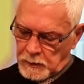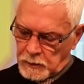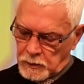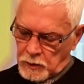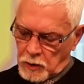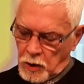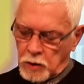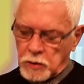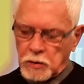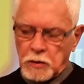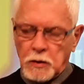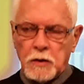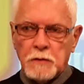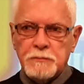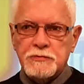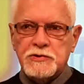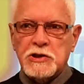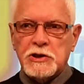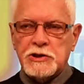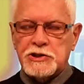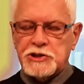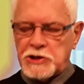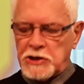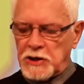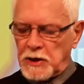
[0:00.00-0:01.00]
God loves
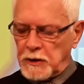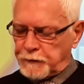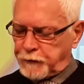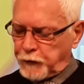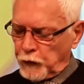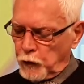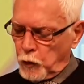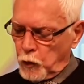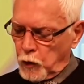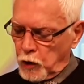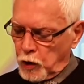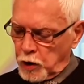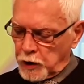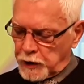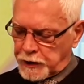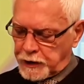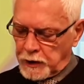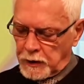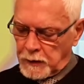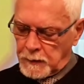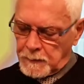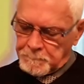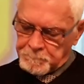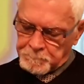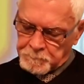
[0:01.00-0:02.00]
a cheerful
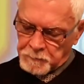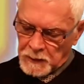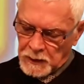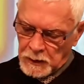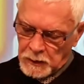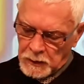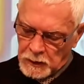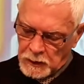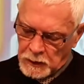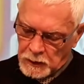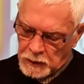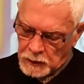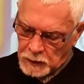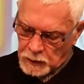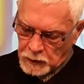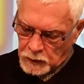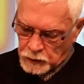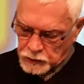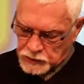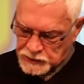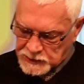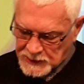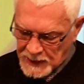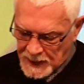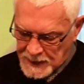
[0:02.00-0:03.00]
worker
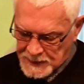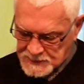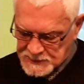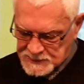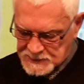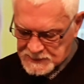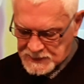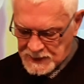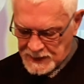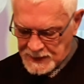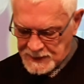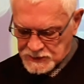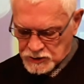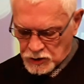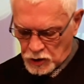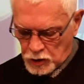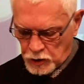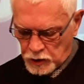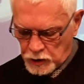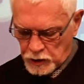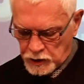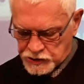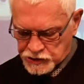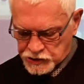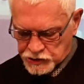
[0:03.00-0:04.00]
who sets his or
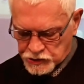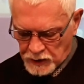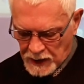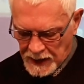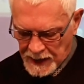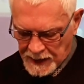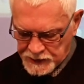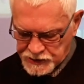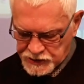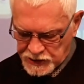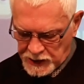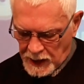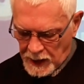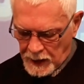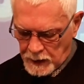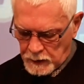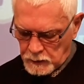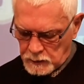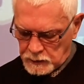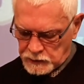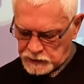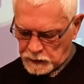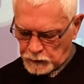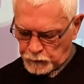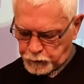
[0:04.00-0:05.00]
her strategy
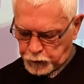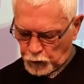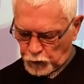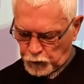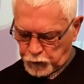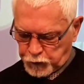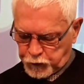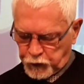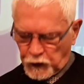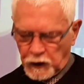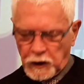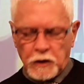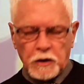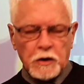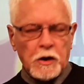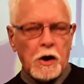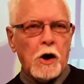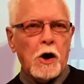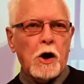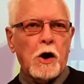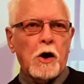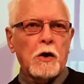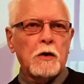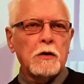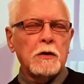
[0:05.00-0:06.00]
out to fulfill
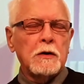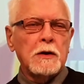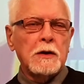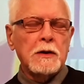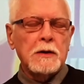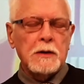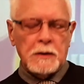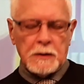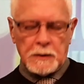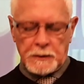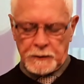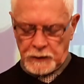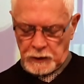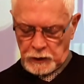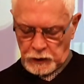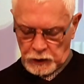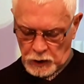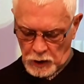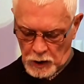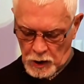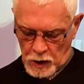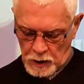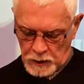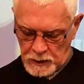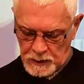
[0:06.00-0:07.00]
all that
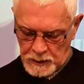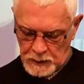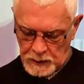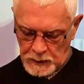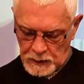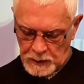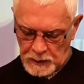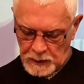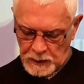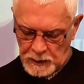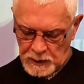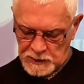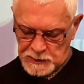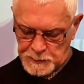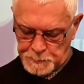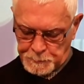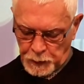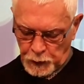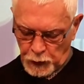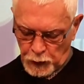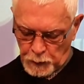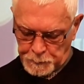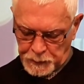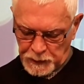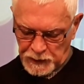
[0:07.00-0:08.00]
God has
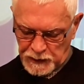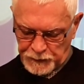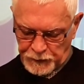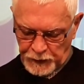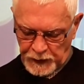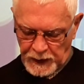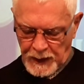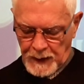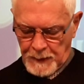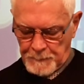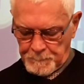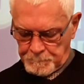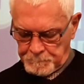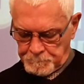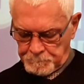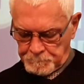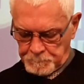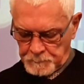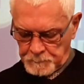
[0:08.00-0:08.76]
purposed for them.